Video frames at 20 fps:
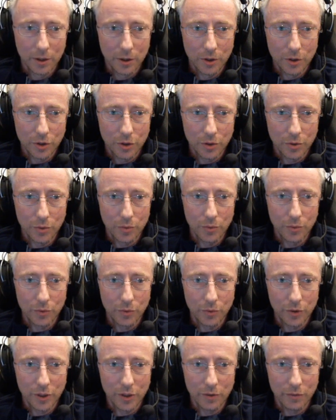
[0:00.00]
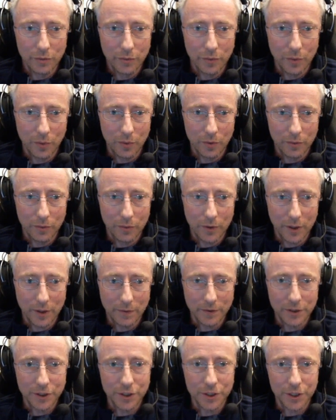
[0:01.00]
2, 3, 4, 5,
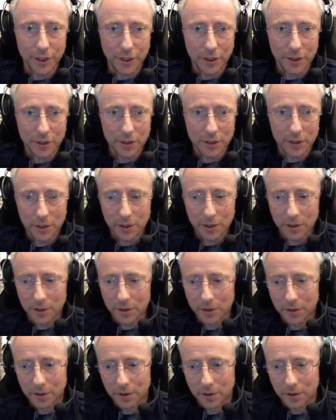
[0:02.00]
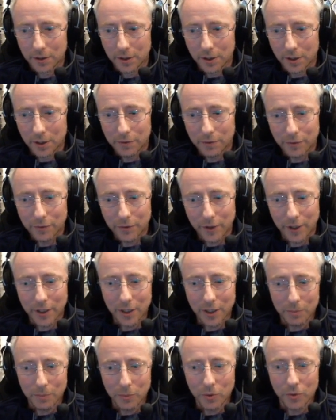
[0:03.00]
6 if I
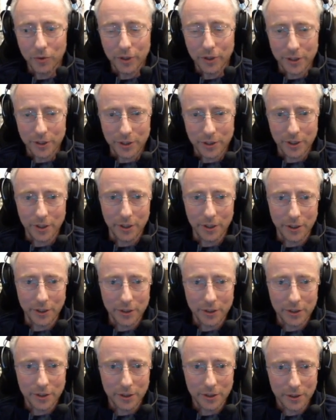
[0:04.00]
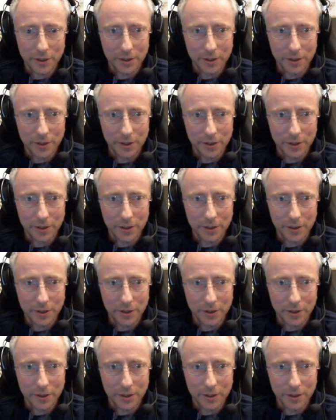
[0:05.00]
need both Hysterias?